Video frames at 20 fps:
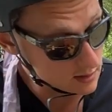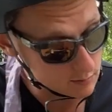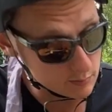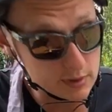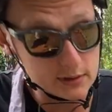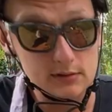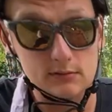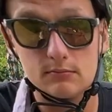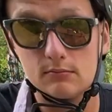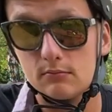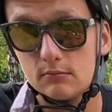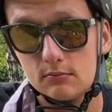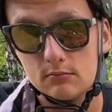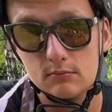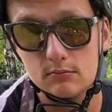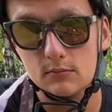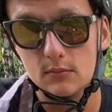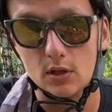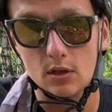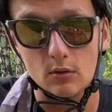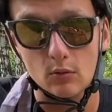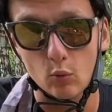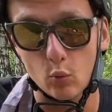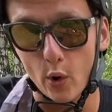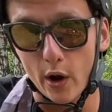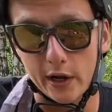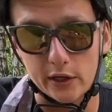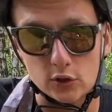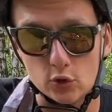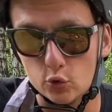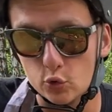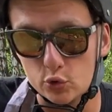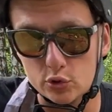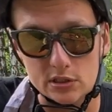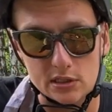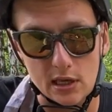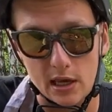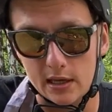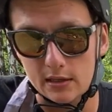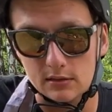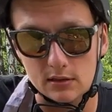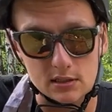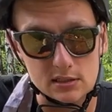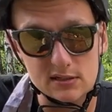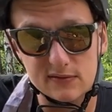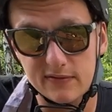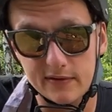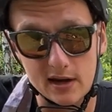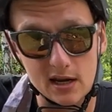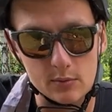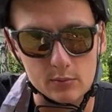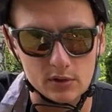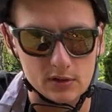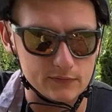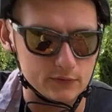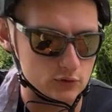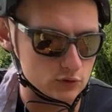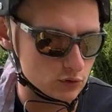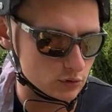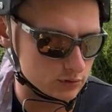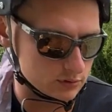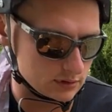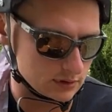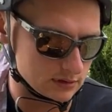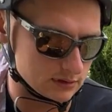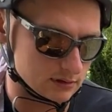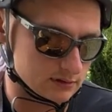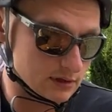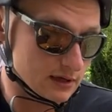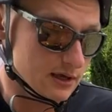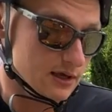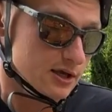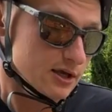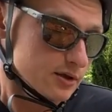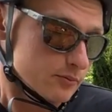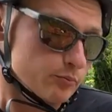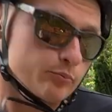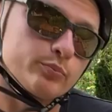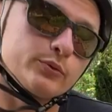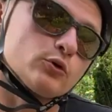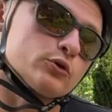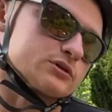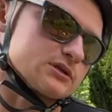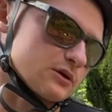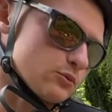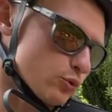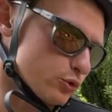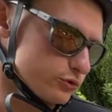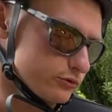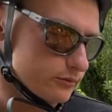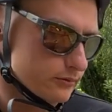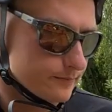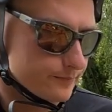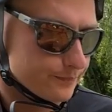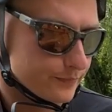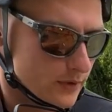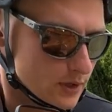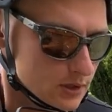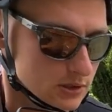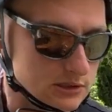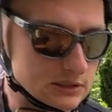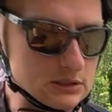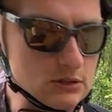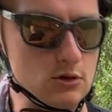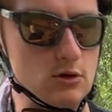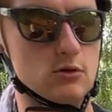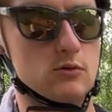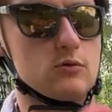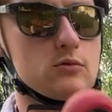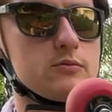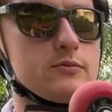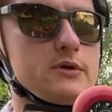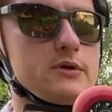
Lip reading: But why do you skate this frame if you don't need it? Because I want. So,